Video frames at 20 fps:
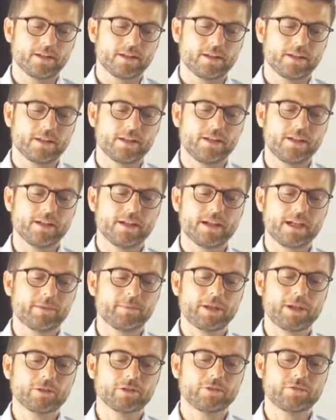Here
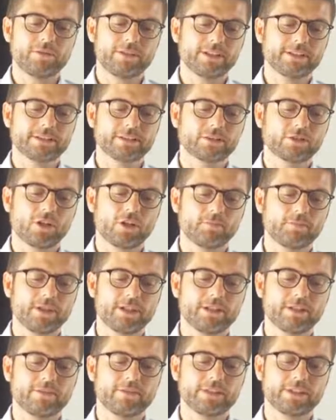about this
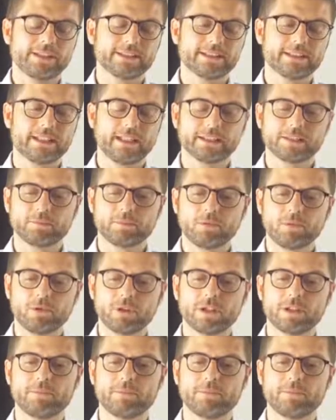topic, there is a nice book